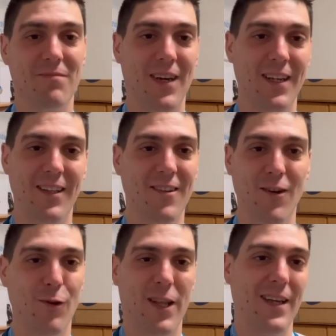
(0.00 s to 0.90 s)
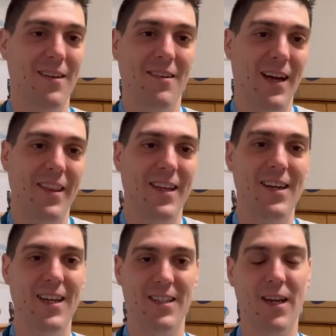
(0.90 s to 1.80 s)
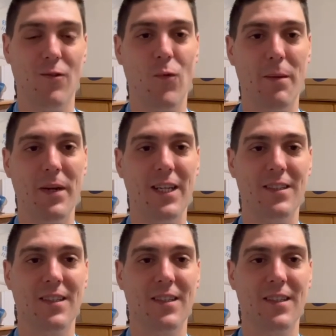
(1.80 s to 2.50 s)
I think less than 1 minute,